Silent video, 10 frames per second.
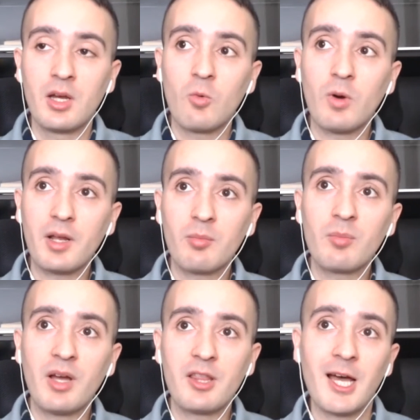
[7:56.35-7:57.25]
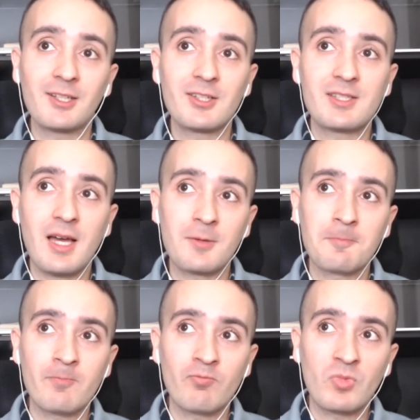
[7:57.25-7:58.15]
What I mean by that is that
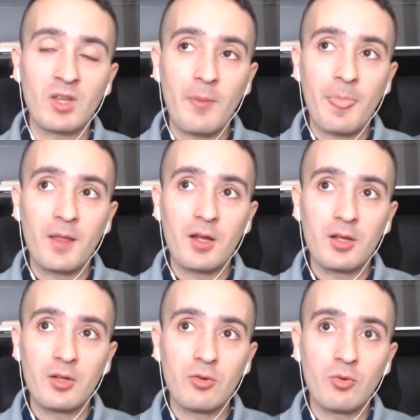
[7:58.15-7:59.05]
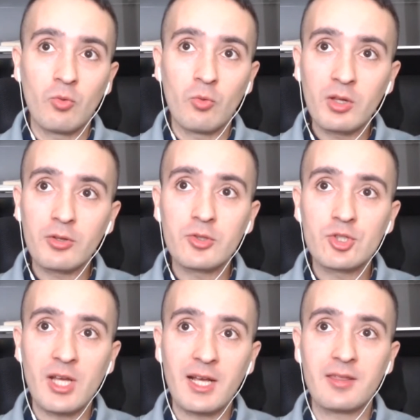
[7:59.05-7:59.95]
will you
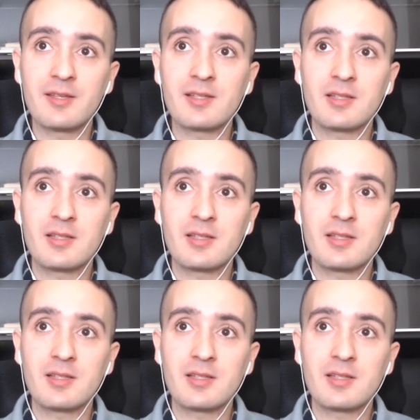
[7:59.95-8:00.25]
check things